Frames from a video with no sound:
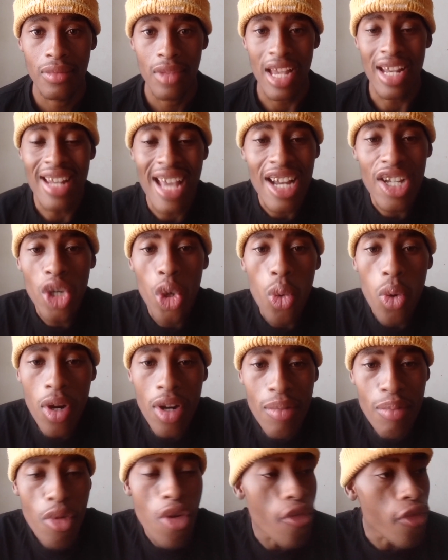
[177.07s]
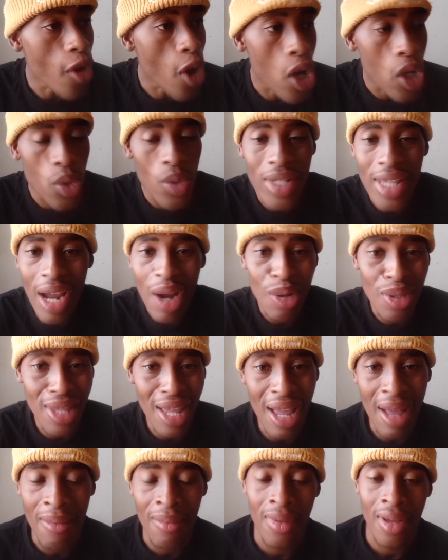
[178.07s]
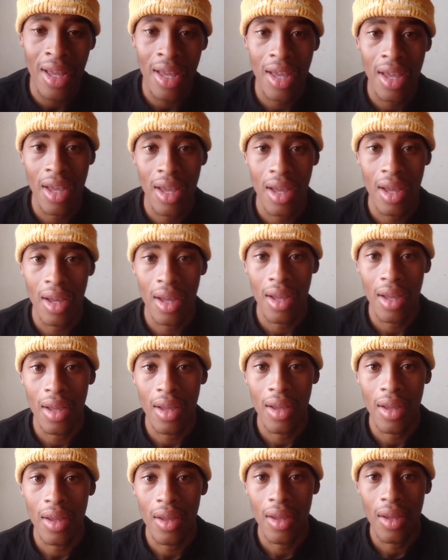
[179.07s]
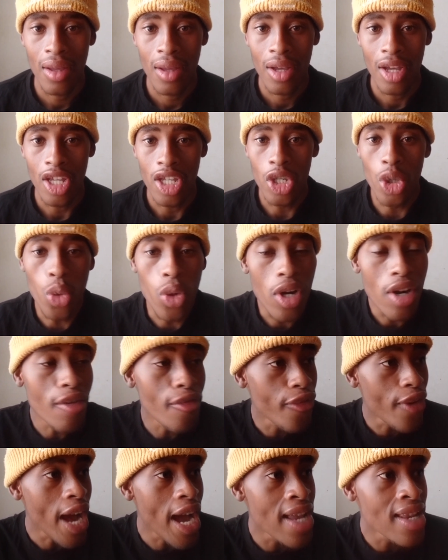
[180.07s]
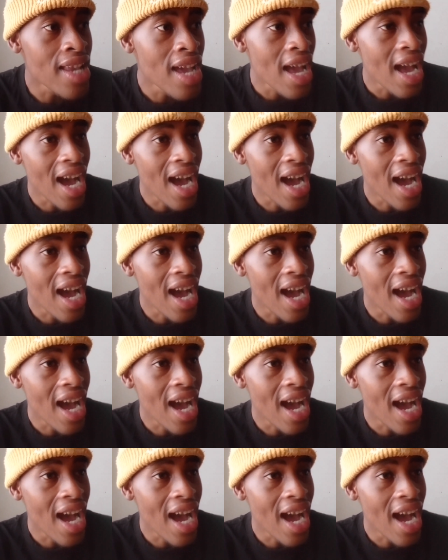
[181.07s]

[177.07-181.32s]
And that you wouldn't move on without them. You wouldn't find